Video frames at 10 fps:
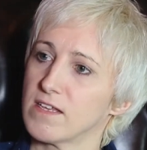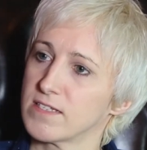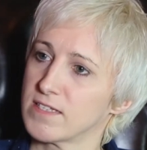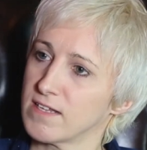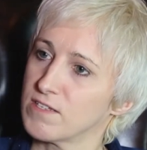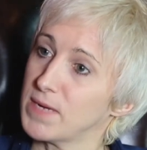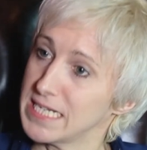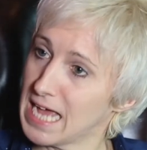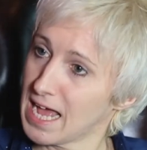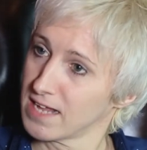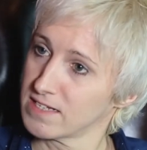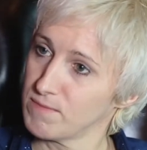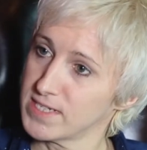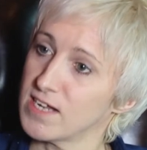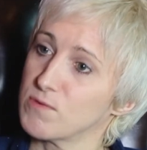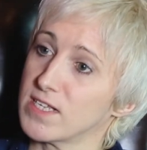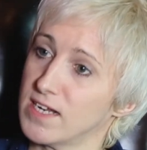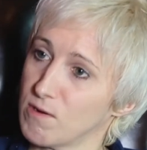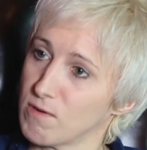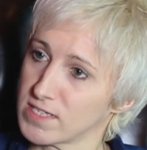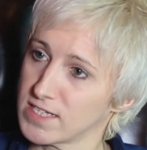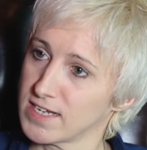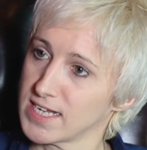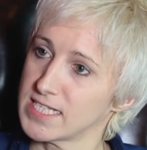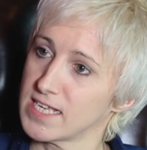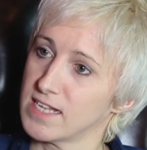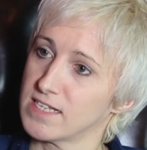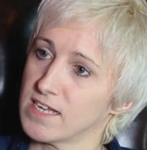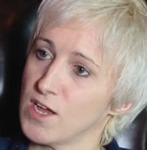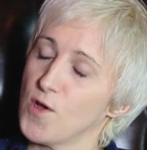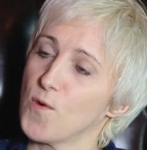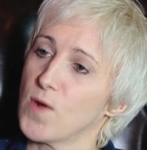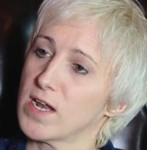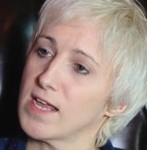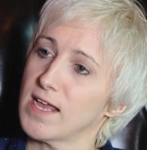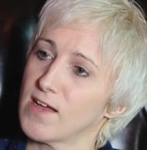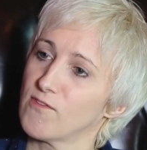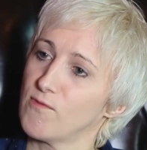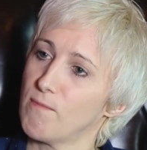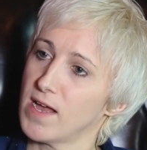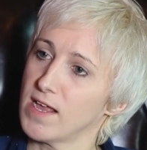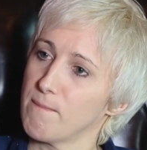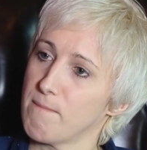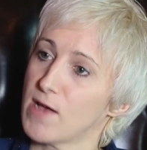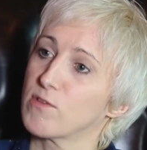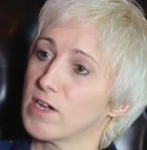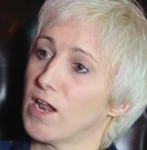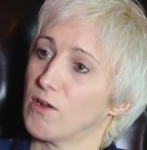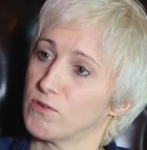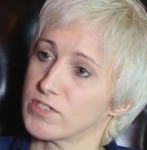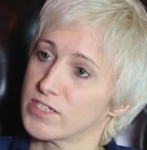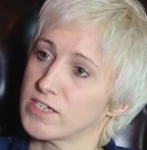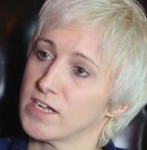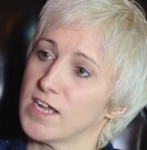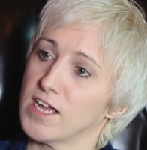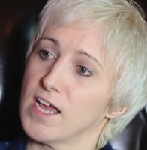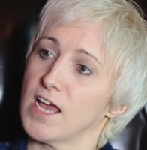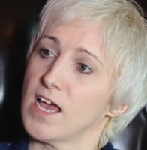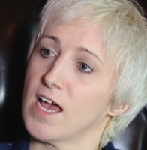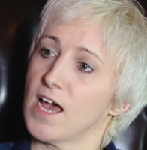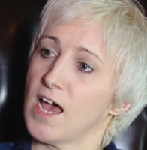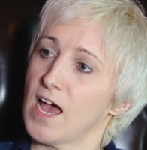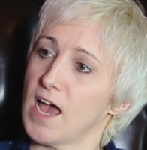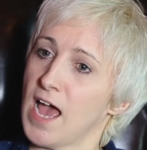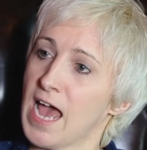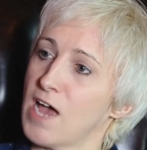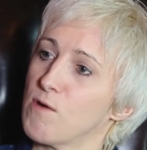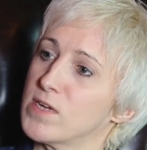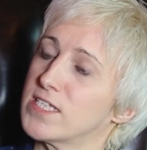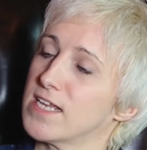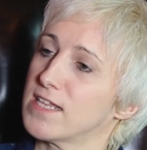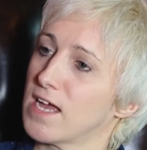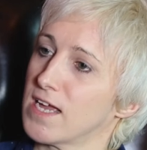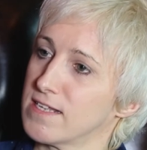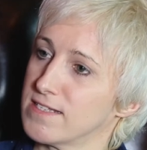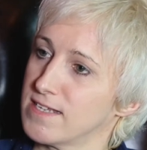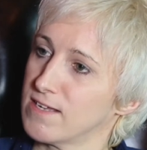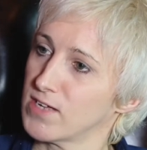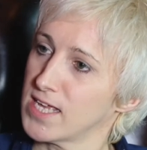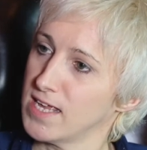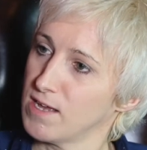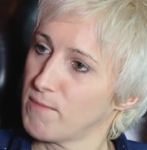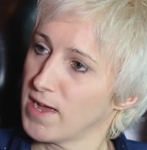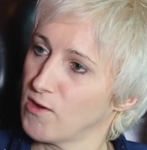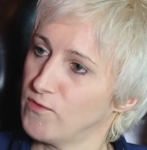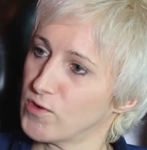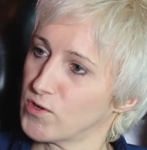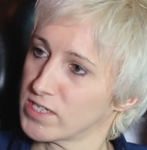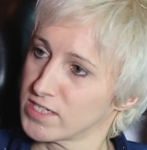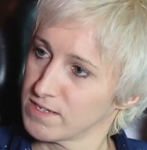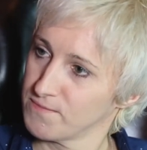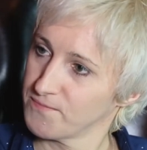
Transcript: said to my dad was a linguist, and I said, when I have my mouth closed, how is it that I can still hear my own voice?